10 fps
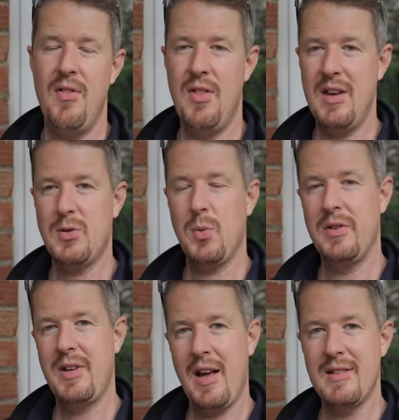this
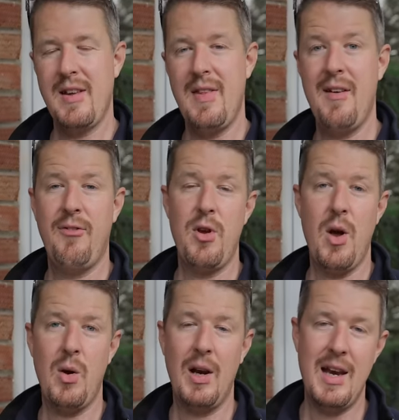one does, and therefore you
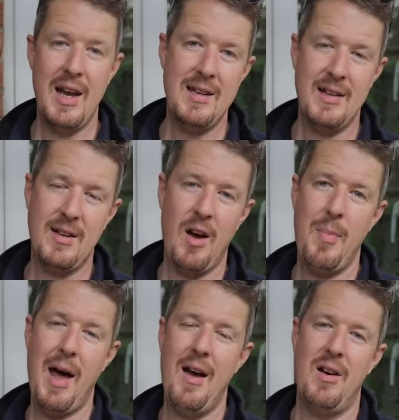only need a
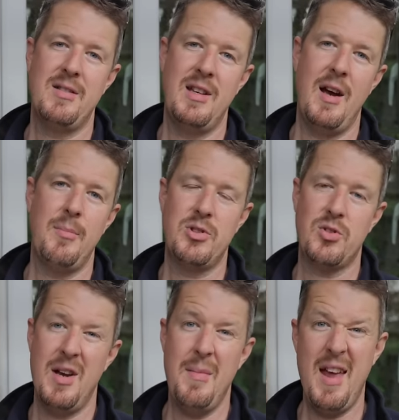type A RCD
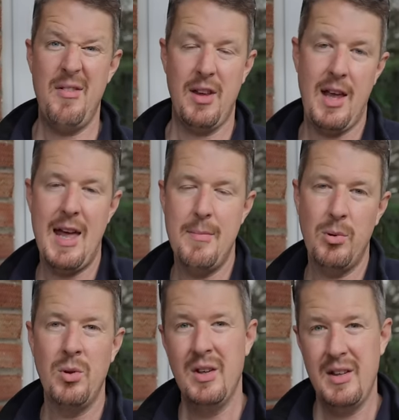upstream if the cable